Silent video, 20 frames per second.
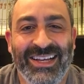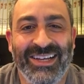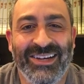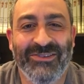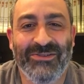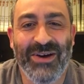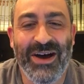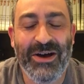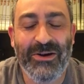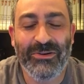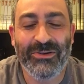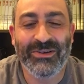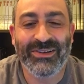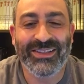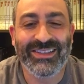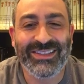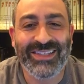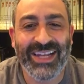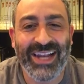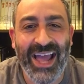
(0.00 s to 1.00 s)

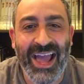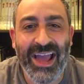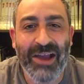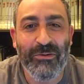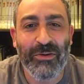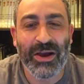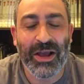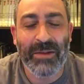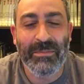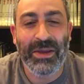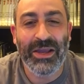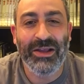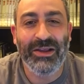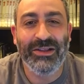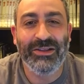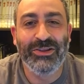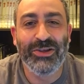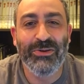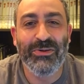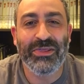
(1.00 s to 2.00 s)
Well, today we're going to
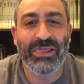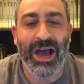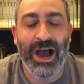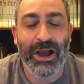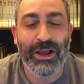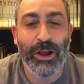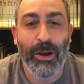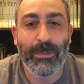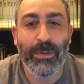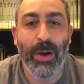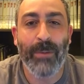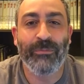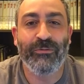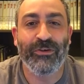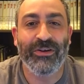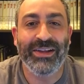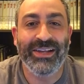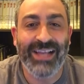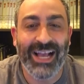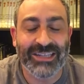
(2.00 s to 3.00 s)
be doing the Hayom
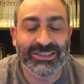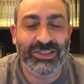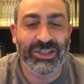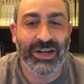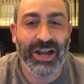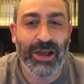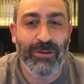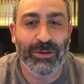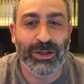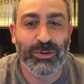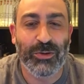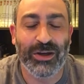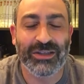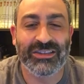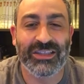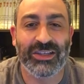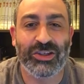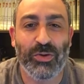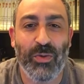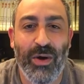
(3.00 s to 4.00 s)
for yesterday, which
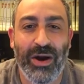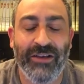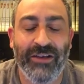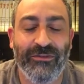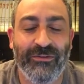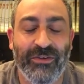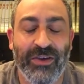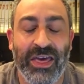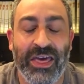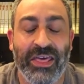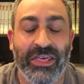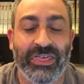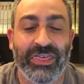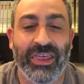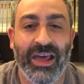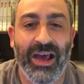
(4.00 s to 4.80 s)
was the 25th